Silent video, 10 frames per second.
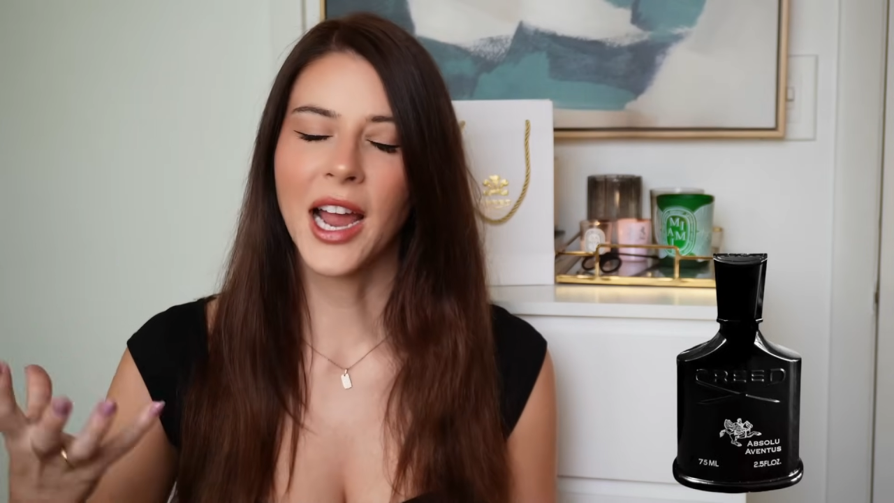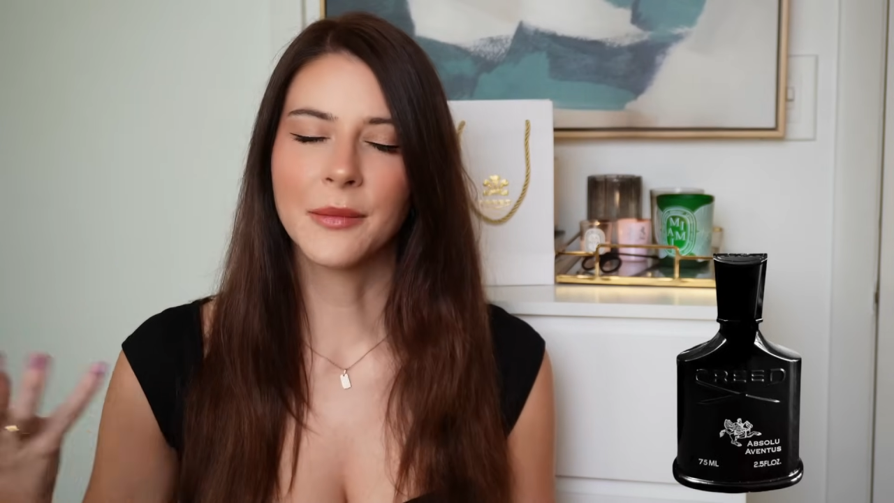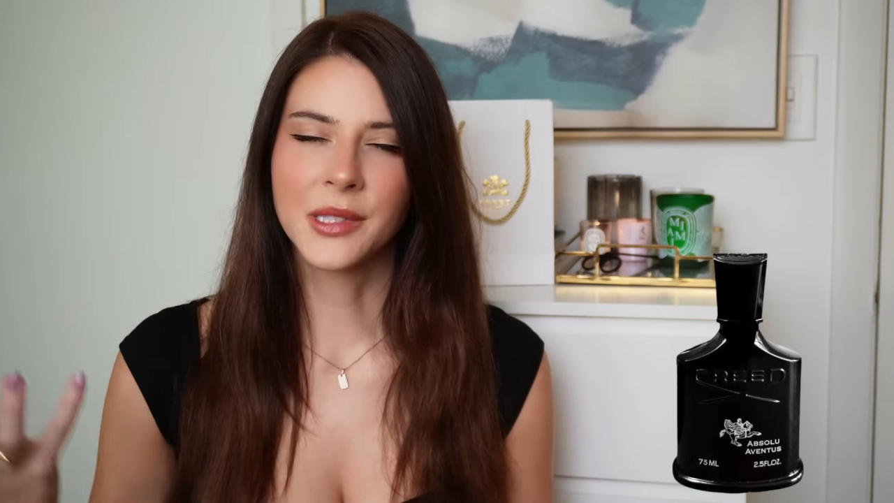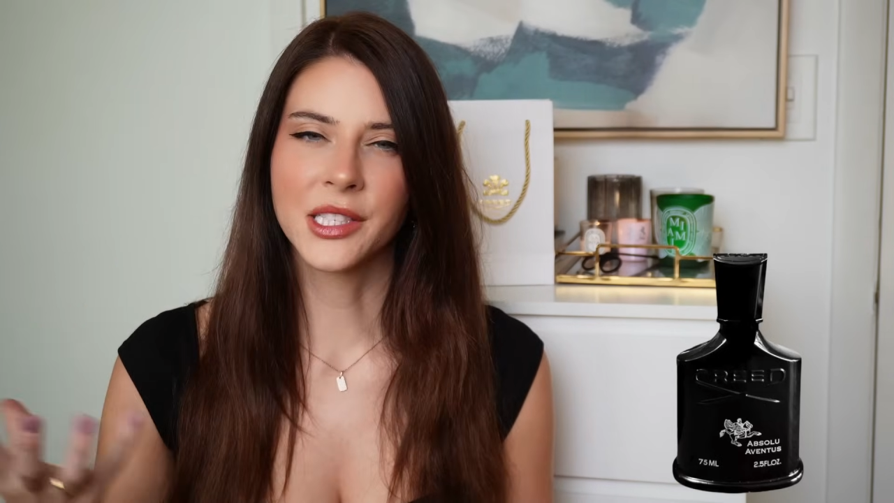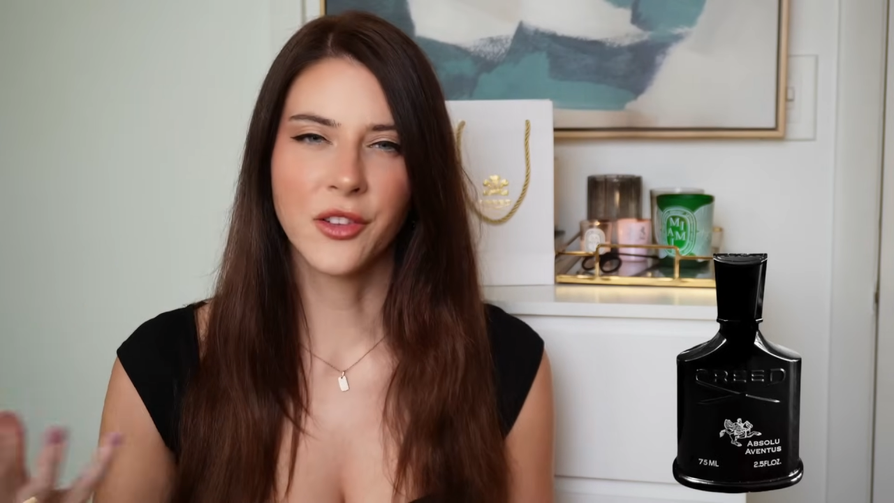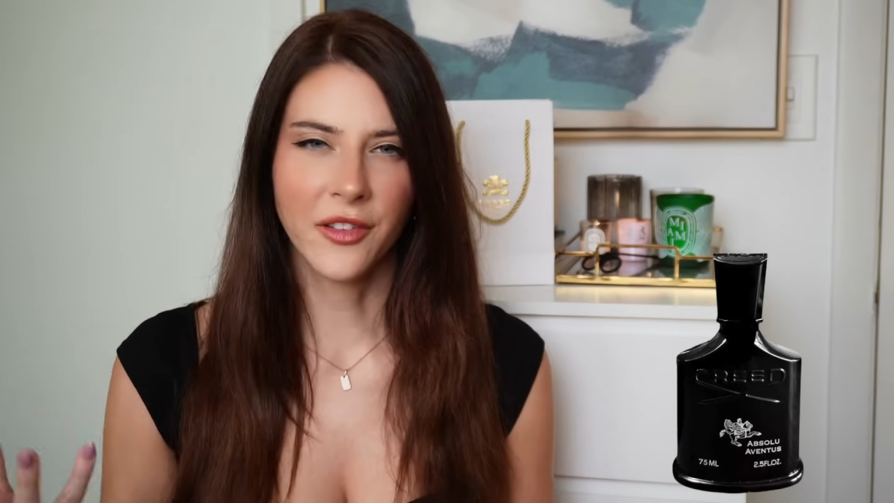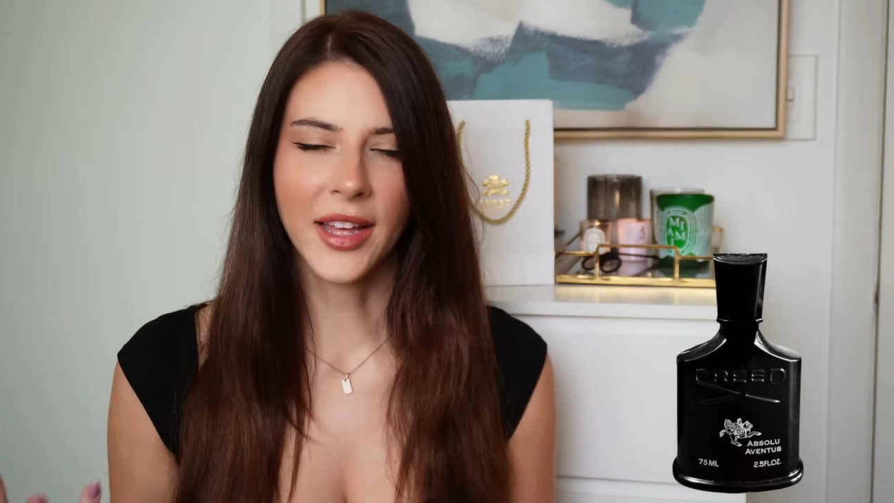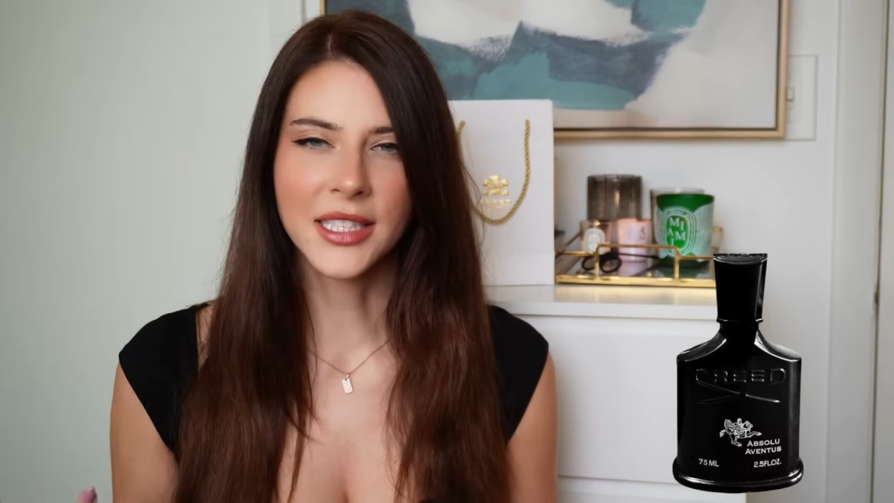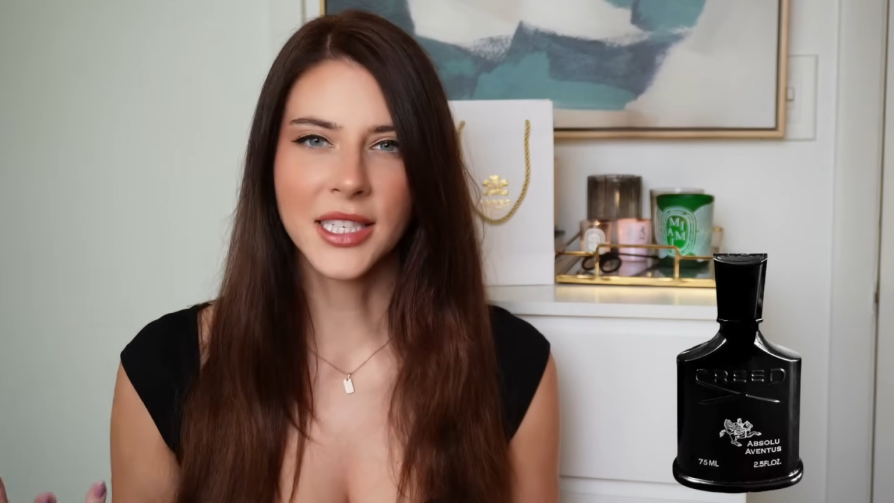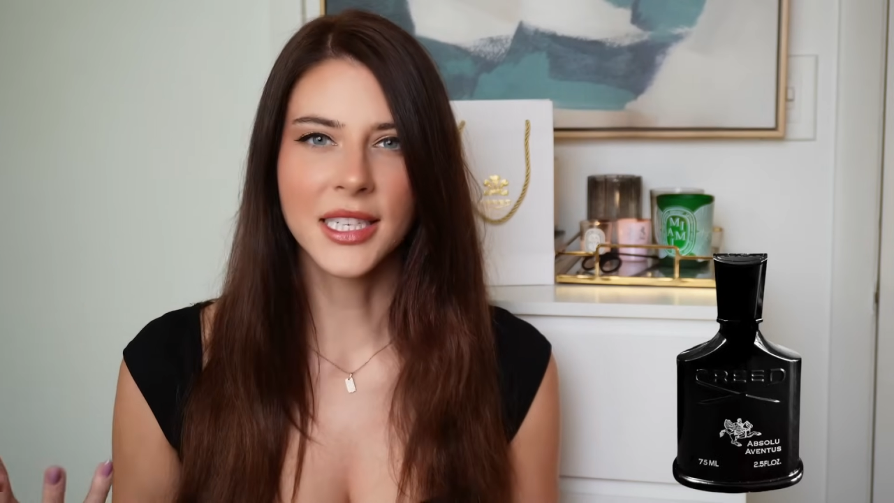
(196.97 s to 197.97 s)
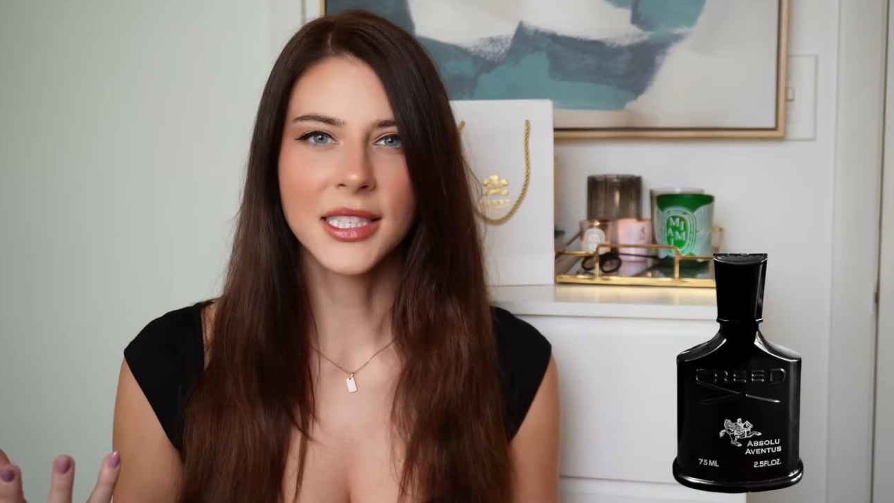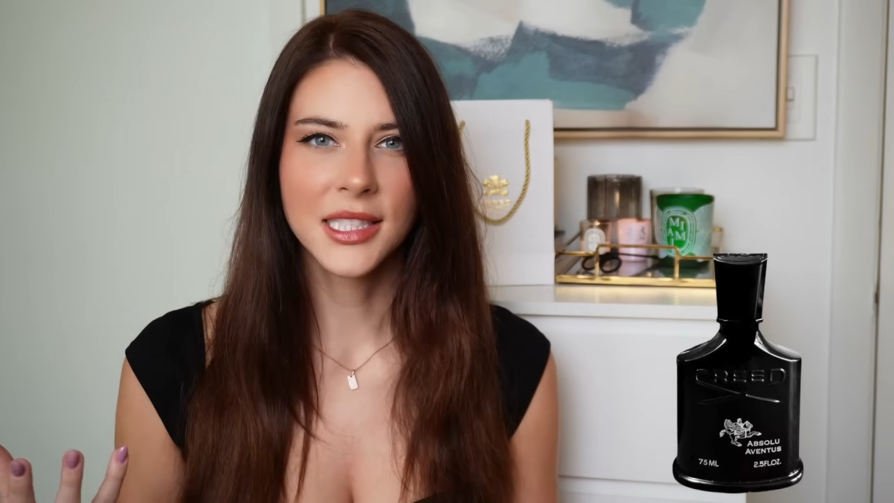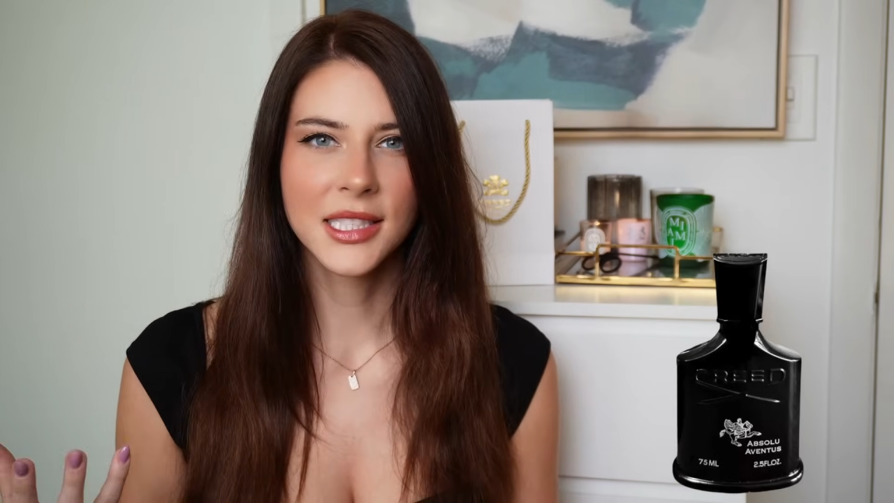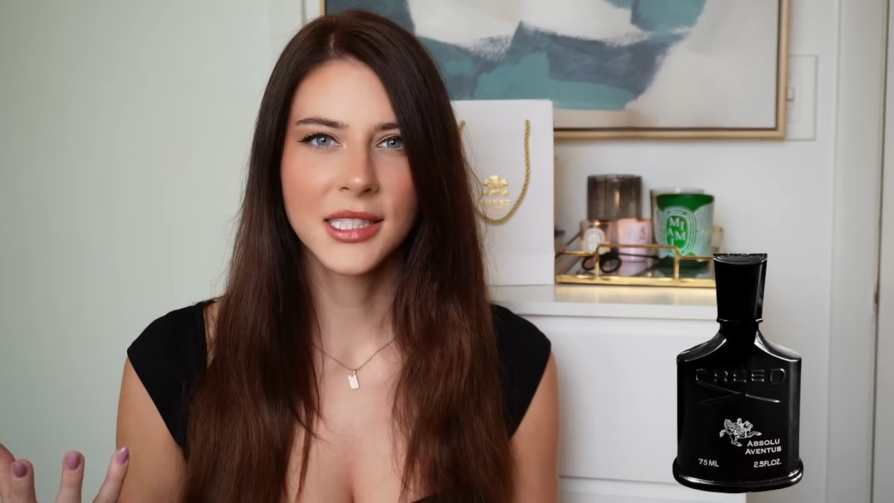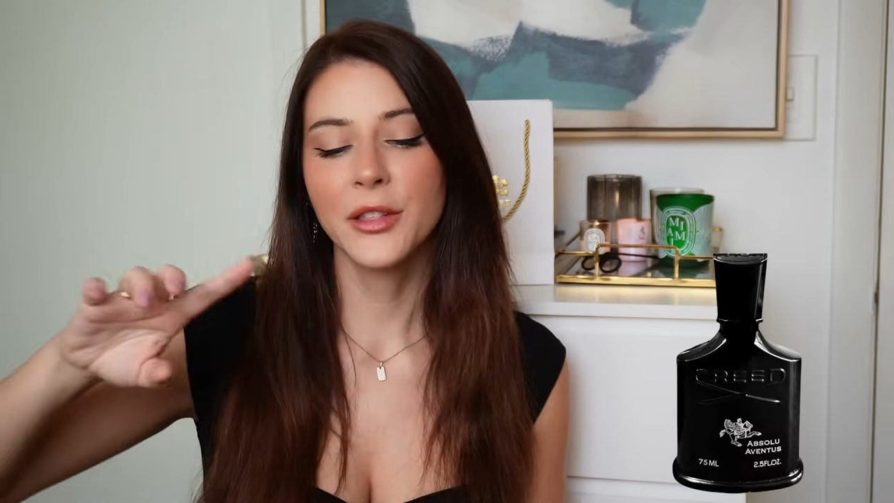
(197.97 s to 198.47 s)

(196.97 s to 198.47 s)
ABSOLU AVENTUS.